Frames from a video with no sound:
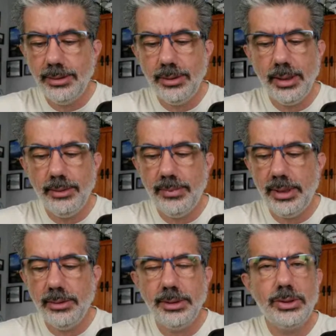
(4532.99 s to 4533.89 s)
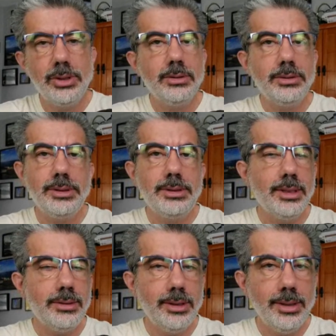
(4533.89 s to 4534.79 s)
and you can have dinner in Charleston,
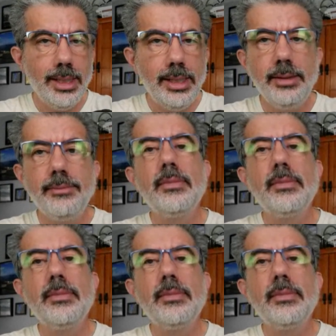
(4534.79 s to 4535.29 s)
South Carolina.